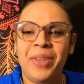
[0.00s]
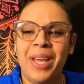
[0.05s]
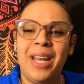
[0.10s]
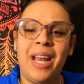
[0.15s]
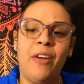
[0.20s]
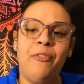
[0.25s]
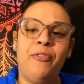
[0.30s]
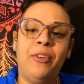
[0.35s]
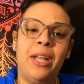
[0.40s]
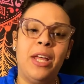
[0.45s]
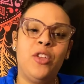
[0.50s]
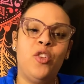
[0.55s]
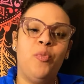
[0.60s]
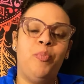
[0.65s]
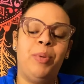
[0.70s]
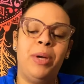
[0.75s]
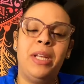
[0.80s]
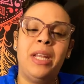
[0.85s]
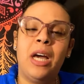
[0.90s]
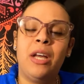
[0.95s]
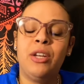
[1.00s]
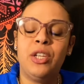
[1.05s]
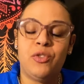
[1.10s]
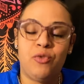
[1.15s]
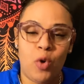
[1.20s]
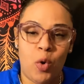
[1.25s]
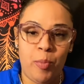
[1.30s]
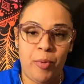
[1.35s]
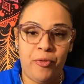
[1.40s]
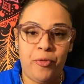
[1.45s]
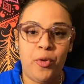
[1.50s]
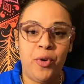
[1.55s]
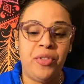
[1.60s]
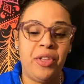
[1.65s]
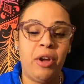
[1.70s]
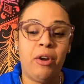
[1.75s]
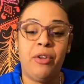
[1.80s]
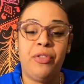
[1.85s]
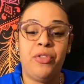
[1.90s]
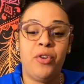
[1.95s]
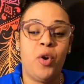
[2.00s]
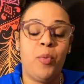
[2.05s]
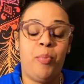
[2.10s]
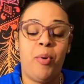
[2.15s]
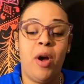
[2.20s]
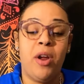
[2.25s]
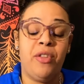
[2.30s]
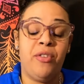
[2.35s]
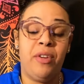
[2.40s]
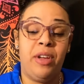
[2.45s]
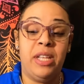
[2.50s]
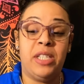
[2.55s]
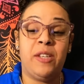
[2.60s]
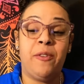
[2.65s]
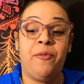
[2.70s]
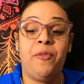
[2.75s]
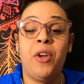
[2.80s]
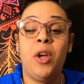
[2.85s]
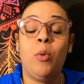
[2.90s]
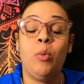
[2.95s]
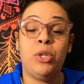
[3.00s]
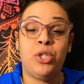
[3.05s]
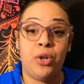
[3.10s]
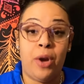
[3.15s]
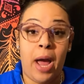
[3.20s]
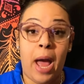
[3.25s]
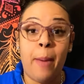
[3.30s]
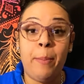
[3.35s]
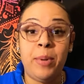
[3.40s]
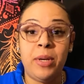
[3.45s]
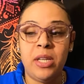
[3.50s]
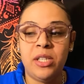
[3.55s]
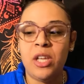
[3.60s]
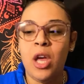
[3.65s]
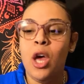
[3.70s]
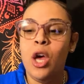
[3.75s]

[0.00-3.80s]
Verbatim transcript: And I feel like you've been down this road before. They are a third party. They're interfering with your happiness.